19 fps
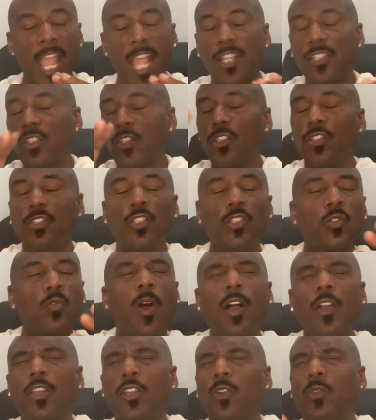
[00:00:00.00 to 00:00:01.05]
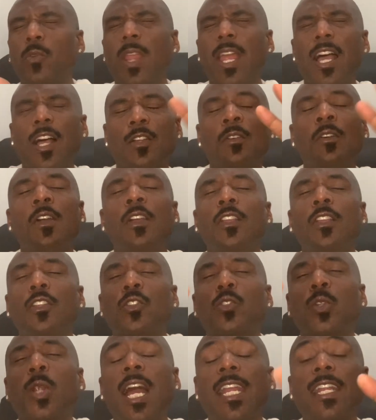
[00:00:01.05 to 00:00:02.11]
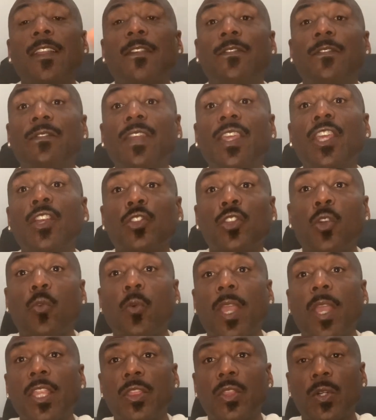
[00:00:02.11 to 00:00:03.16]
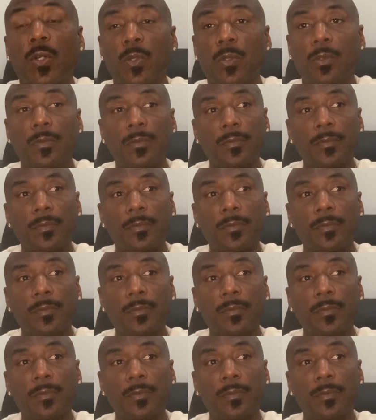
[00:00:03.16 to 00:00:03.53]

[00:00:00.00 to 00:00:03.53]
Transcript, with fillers: And so you're just walking around trying to feel your way through.